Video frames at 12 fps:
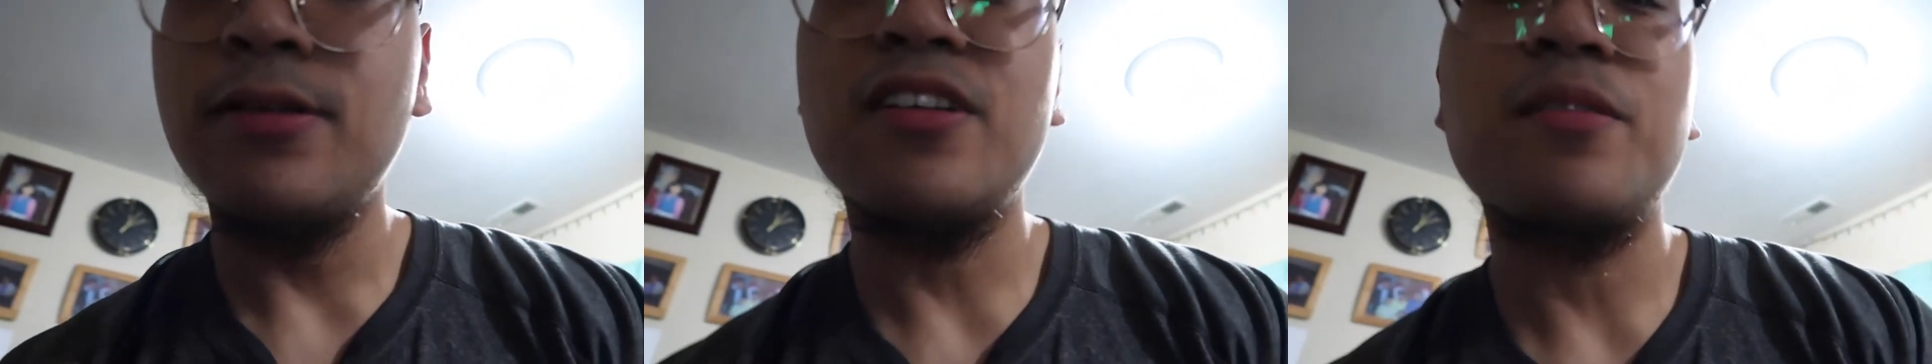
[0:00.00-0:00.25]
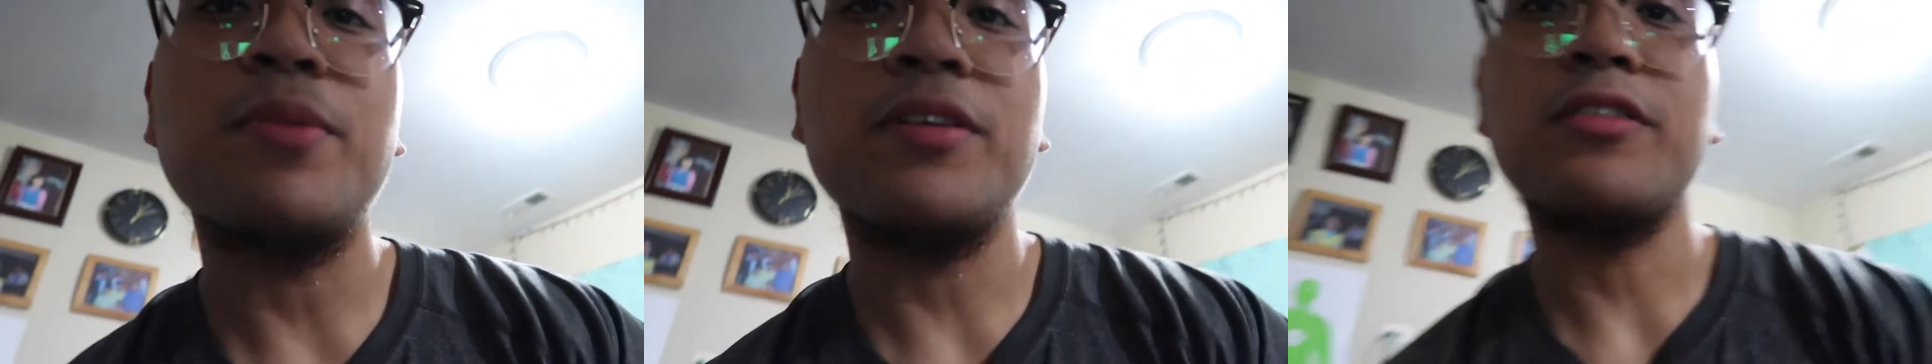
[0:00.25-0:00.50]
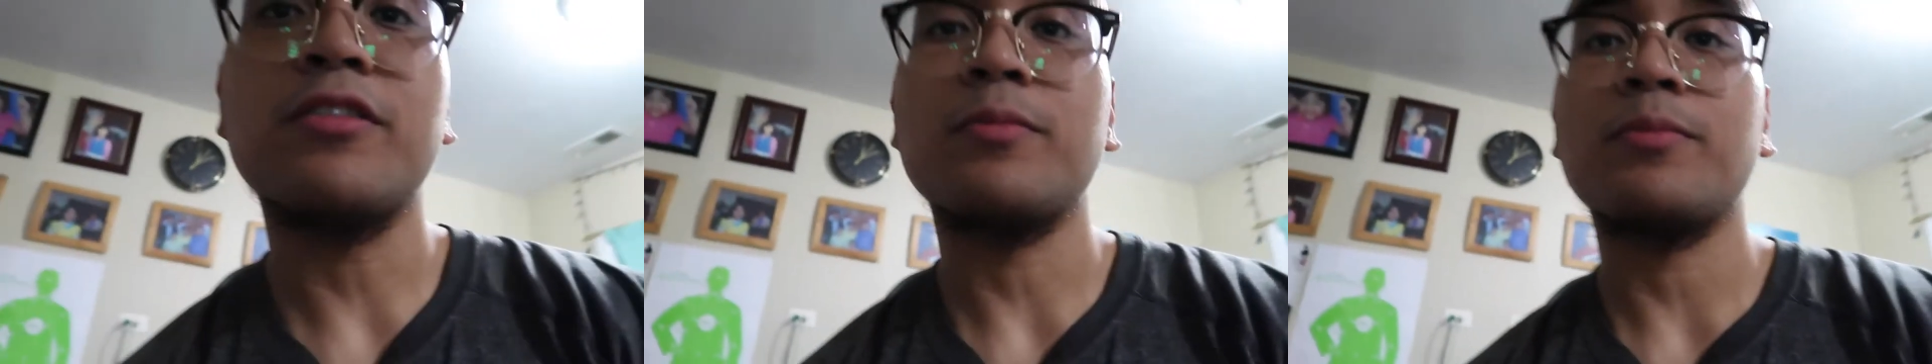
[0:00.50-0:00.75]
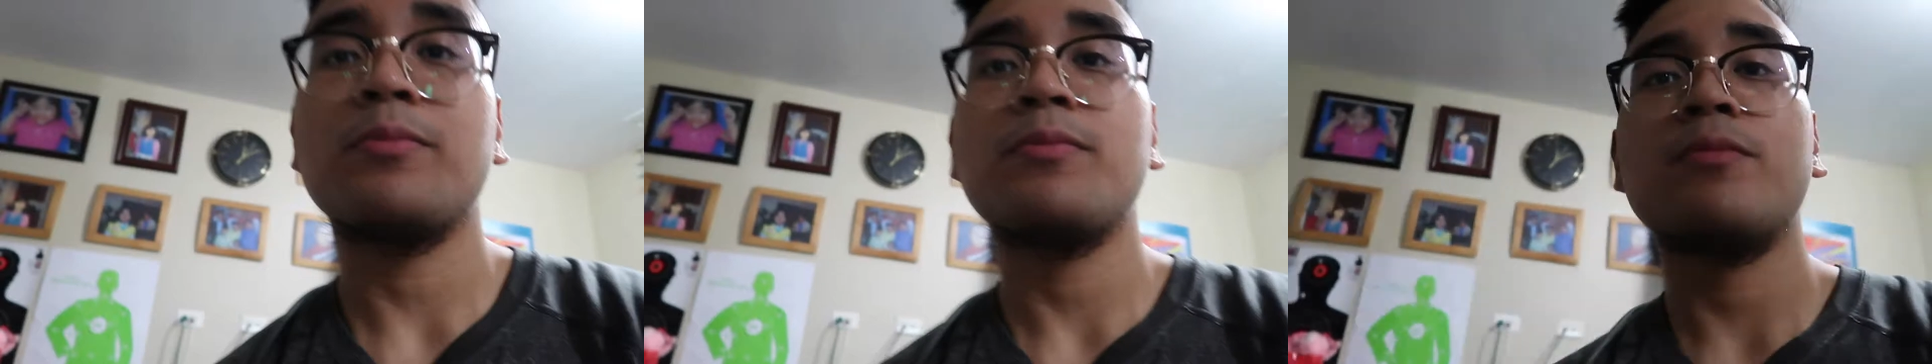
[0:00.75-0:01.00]
I picked up
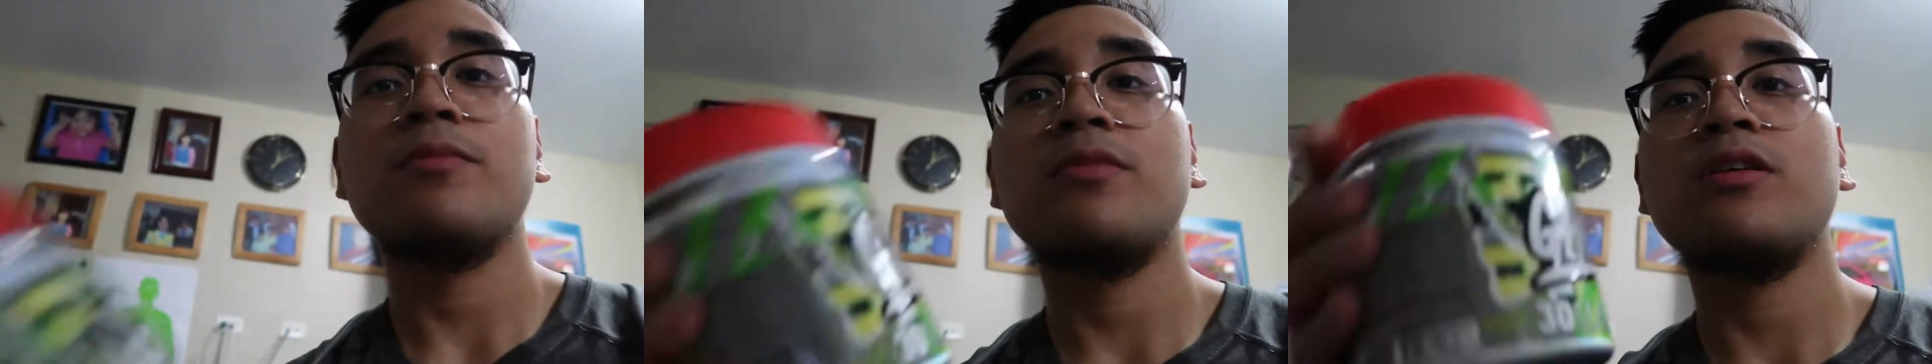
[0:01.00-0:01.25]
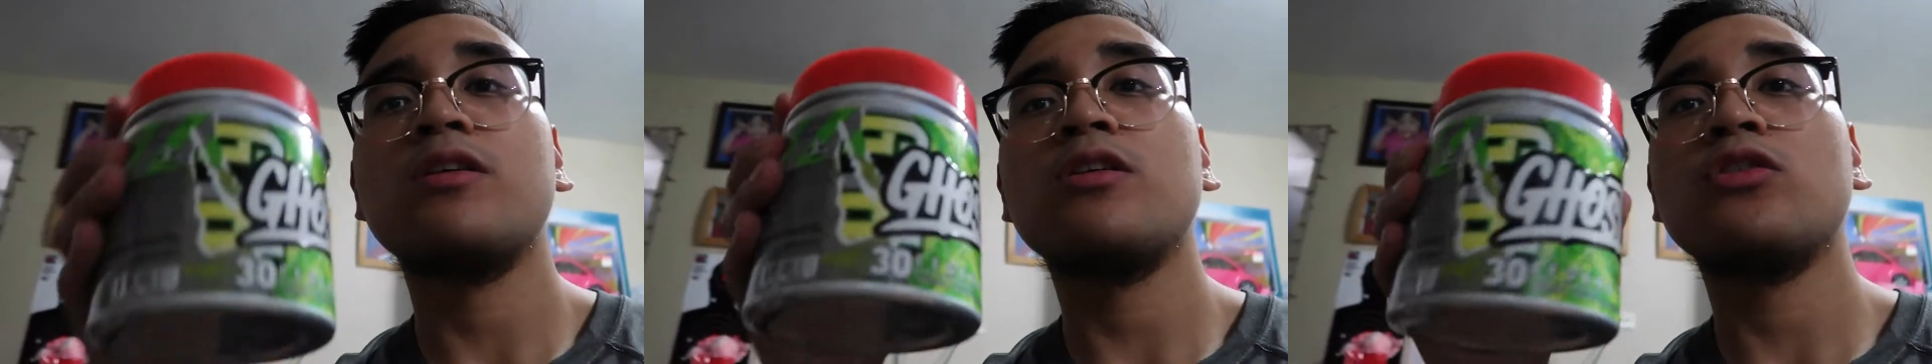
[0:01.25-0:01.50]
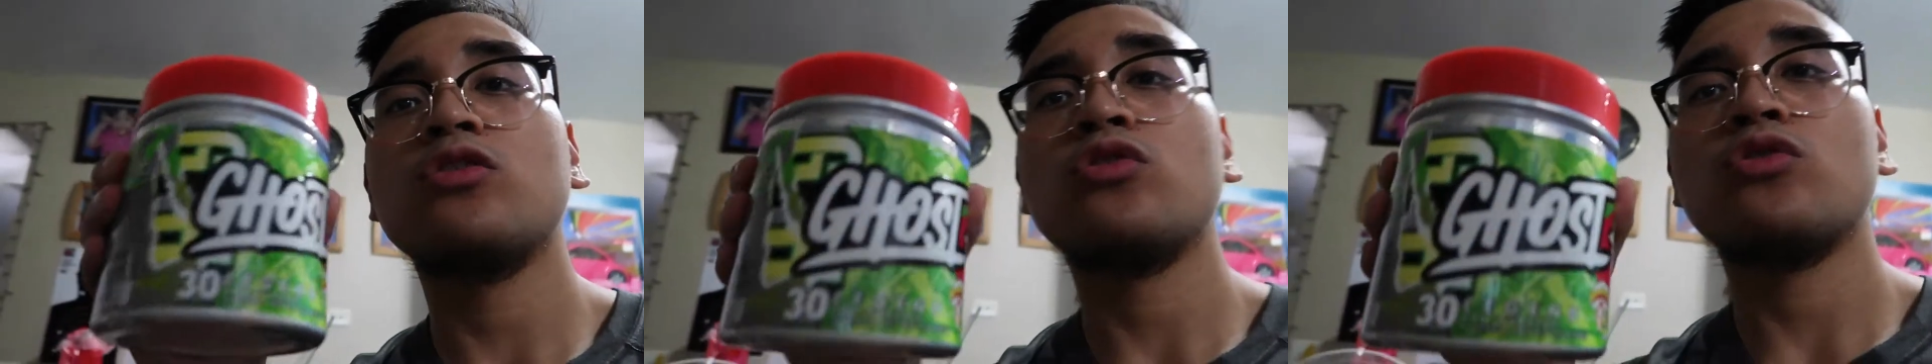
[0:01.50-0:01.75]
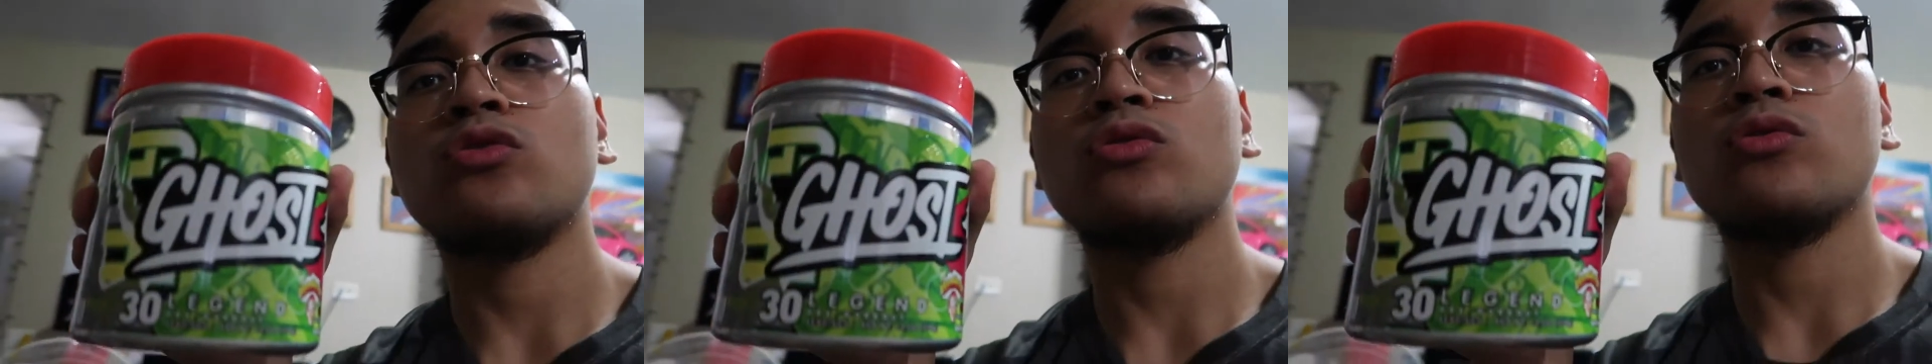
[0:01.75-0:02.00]

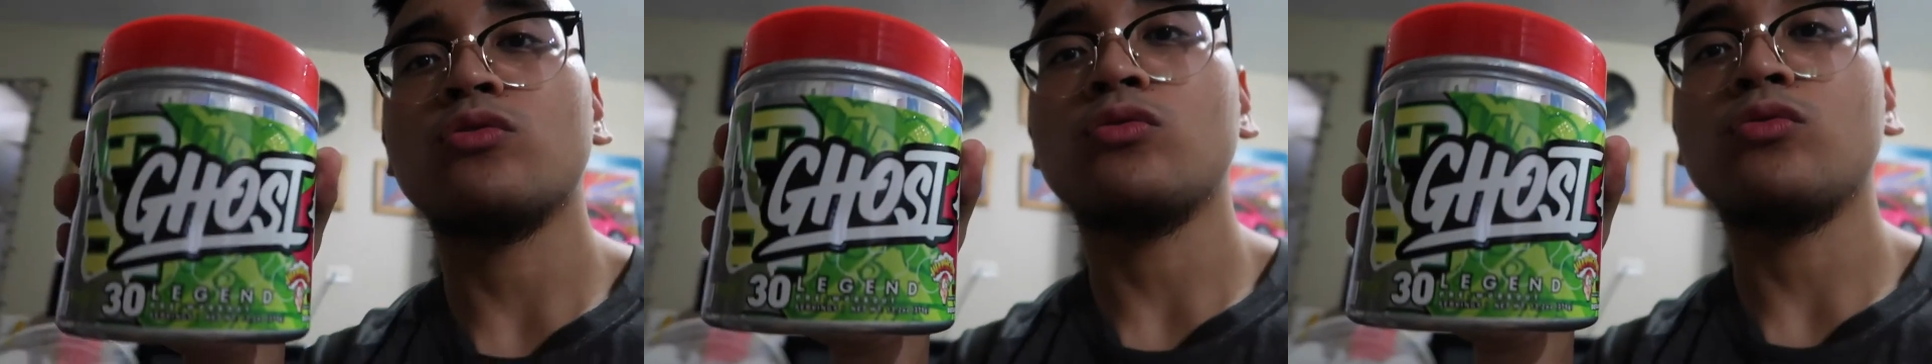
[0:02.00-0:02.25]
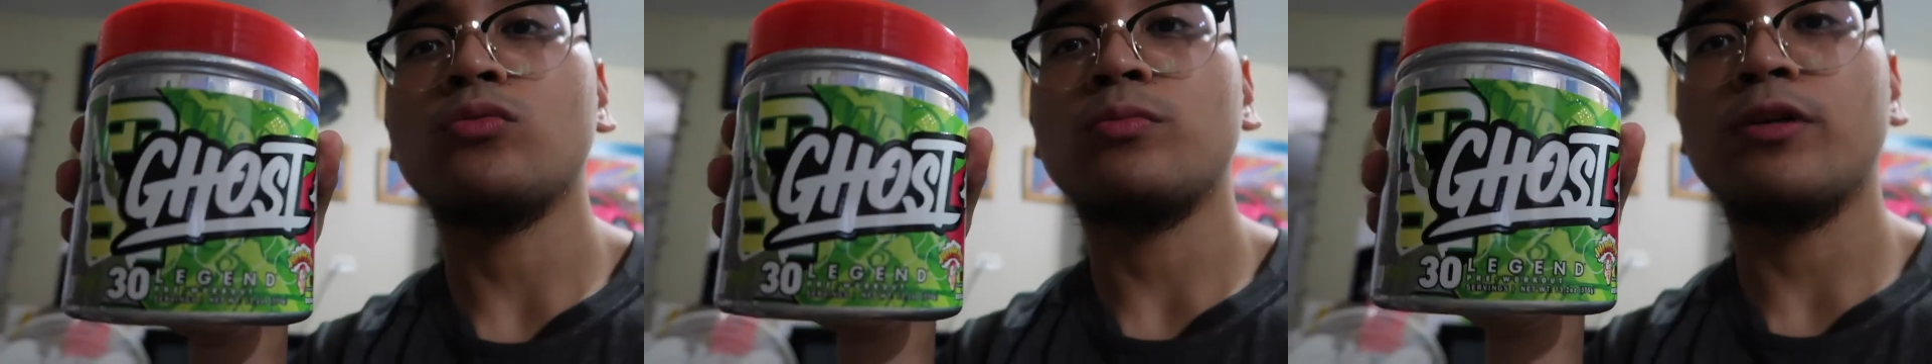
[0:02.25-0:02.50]
two